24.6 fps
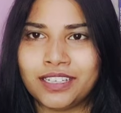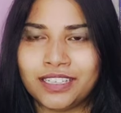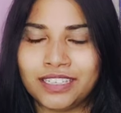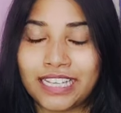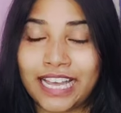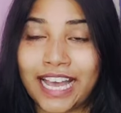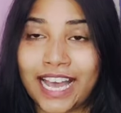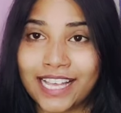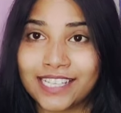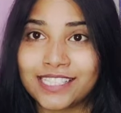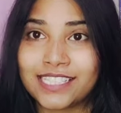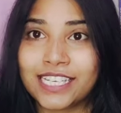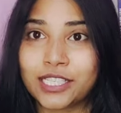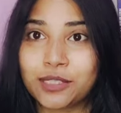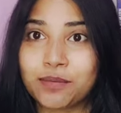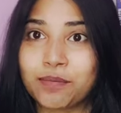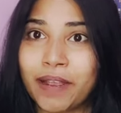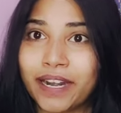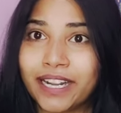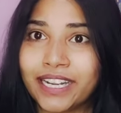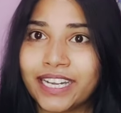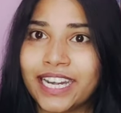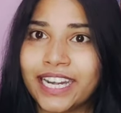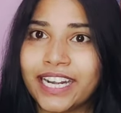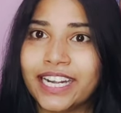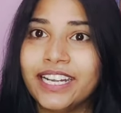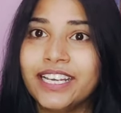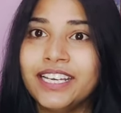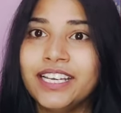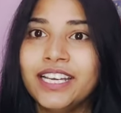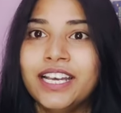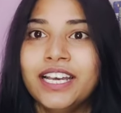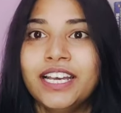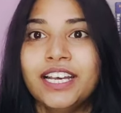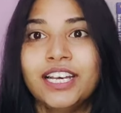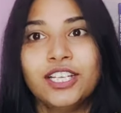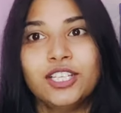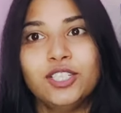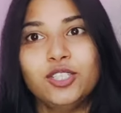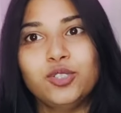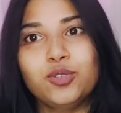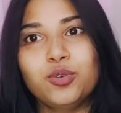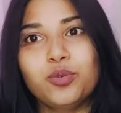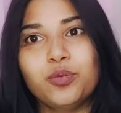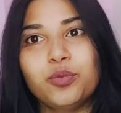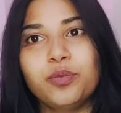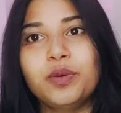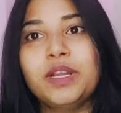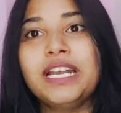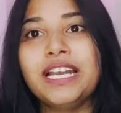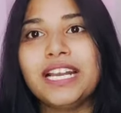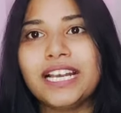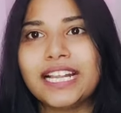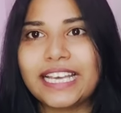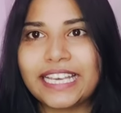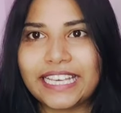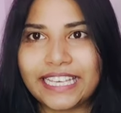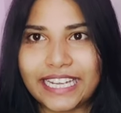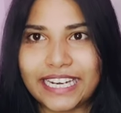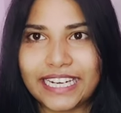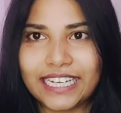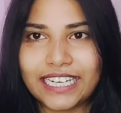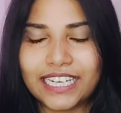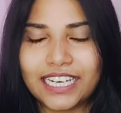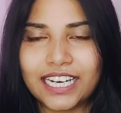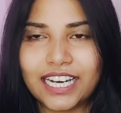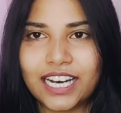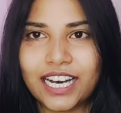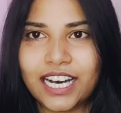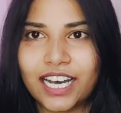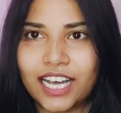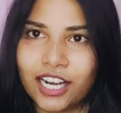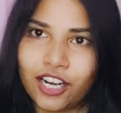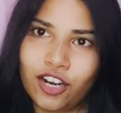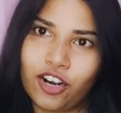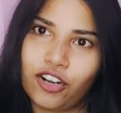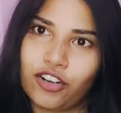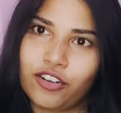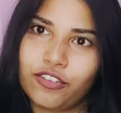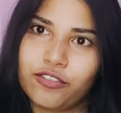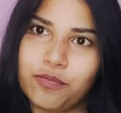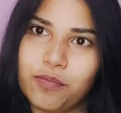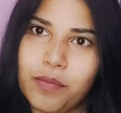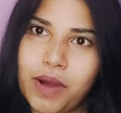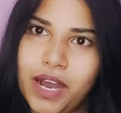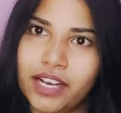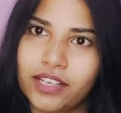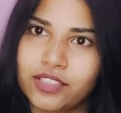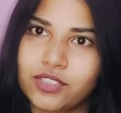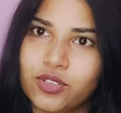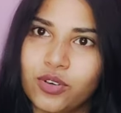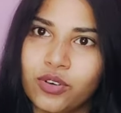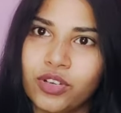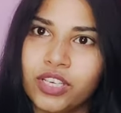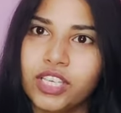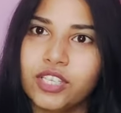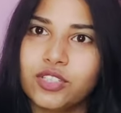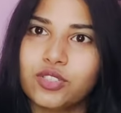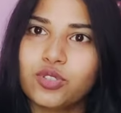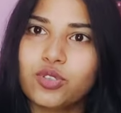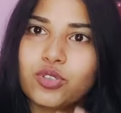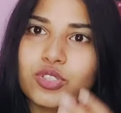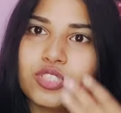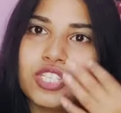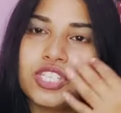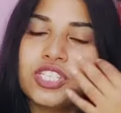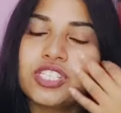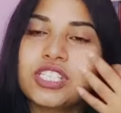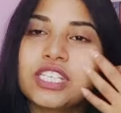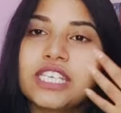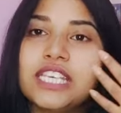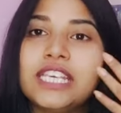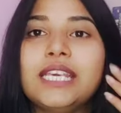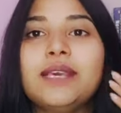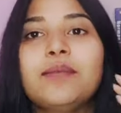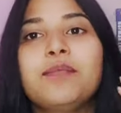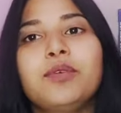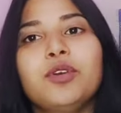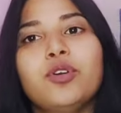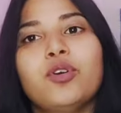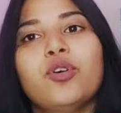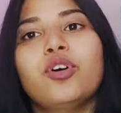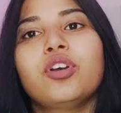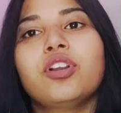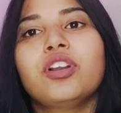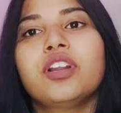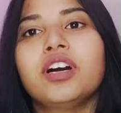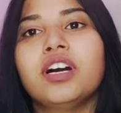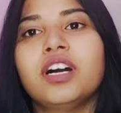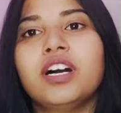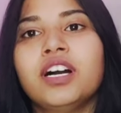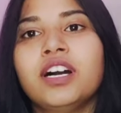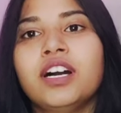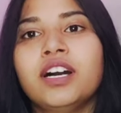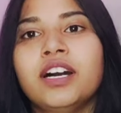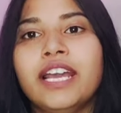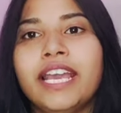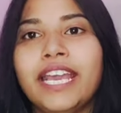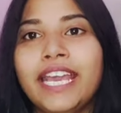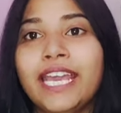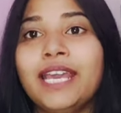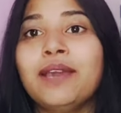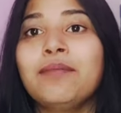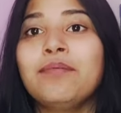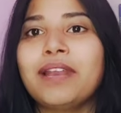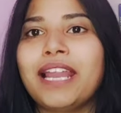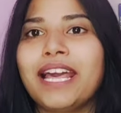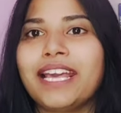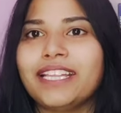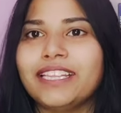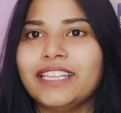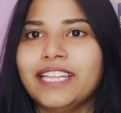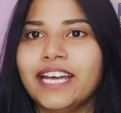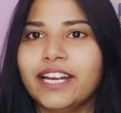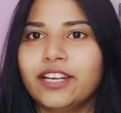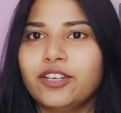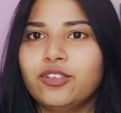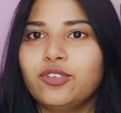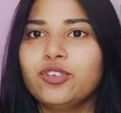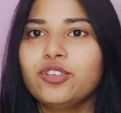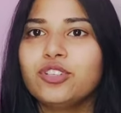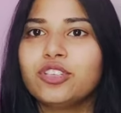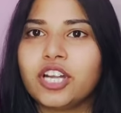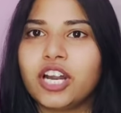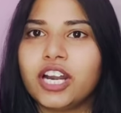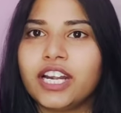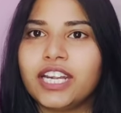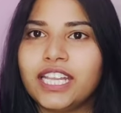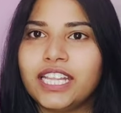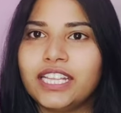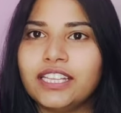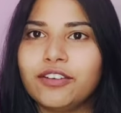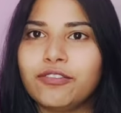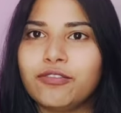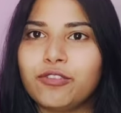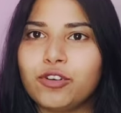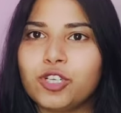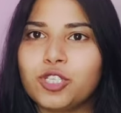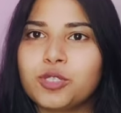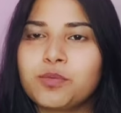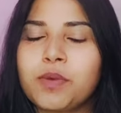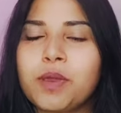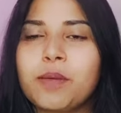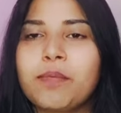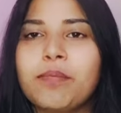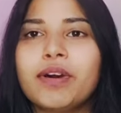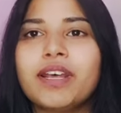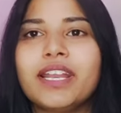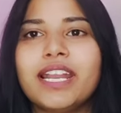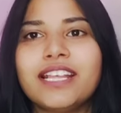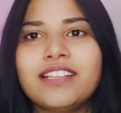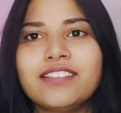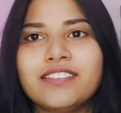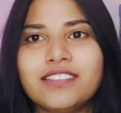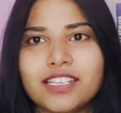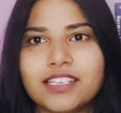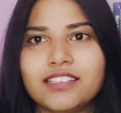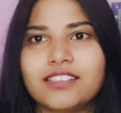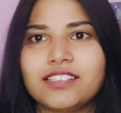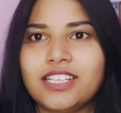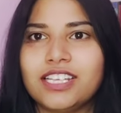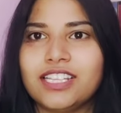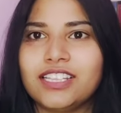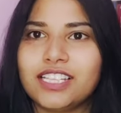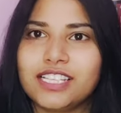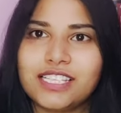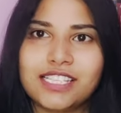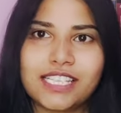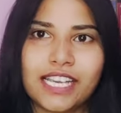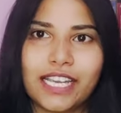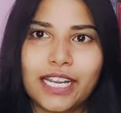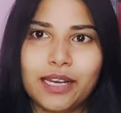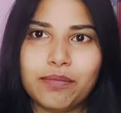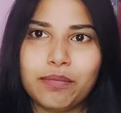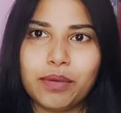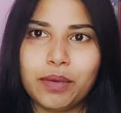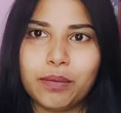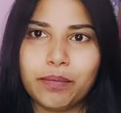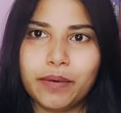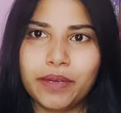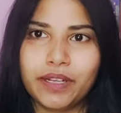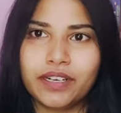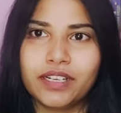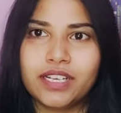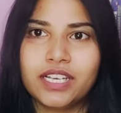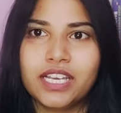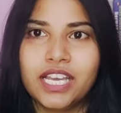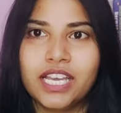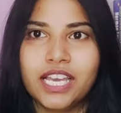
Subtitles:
as expected, you will get a lot of marks. Okay, so just keep your aim like that, you know, 30 in the first paper and 60 in the second paper.